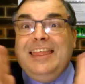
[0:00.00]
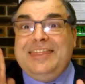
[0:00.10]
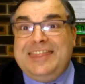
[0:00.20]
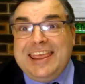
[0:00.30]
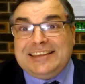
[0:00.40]

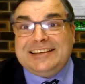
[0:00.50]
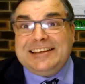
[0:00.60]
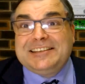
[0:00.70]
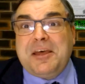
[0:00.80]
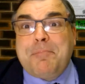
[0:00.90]
This
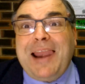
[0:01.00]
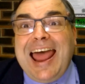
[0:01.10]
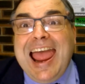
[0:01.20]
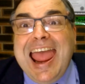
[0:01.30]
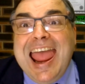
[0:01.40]
is the
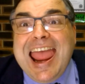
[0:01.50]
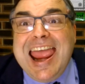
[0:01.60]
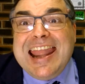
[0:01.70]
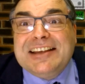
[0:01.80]
plan.